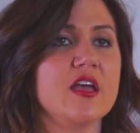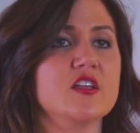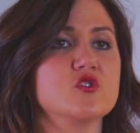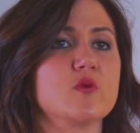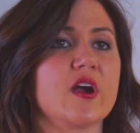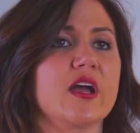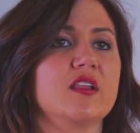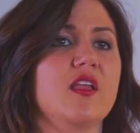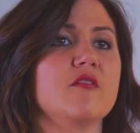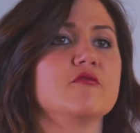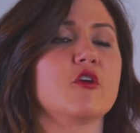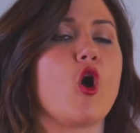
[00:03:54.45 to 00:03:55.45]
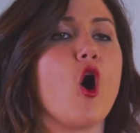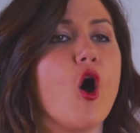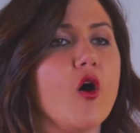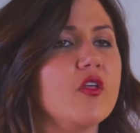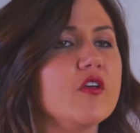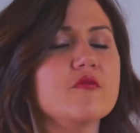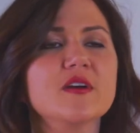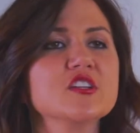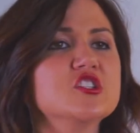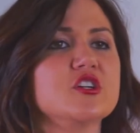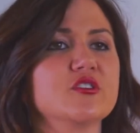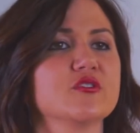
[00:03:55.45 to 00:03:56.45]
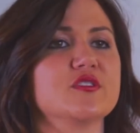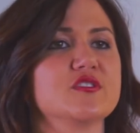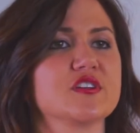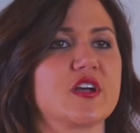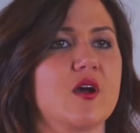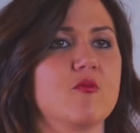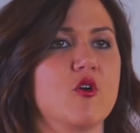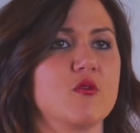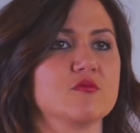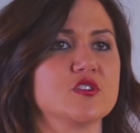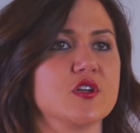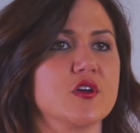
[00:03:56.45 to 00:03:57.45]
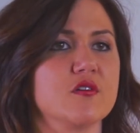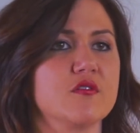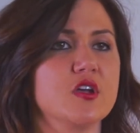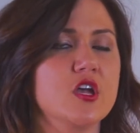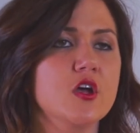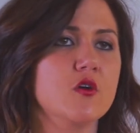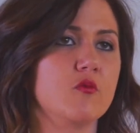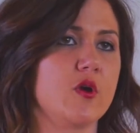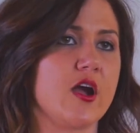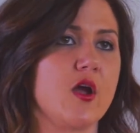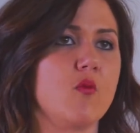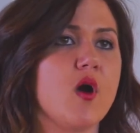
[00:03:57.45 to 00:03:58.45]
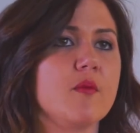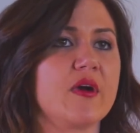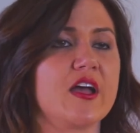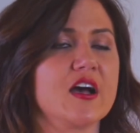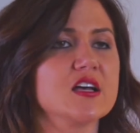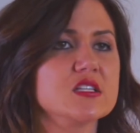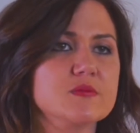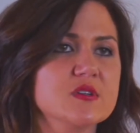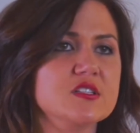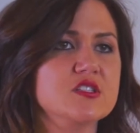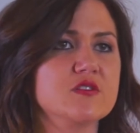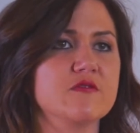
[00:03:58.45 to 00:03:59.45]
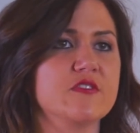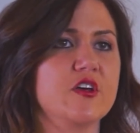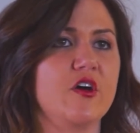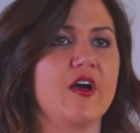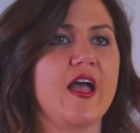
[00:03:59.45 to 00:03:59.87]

It's where I love for all of my children to come home to, where I want my husband to feel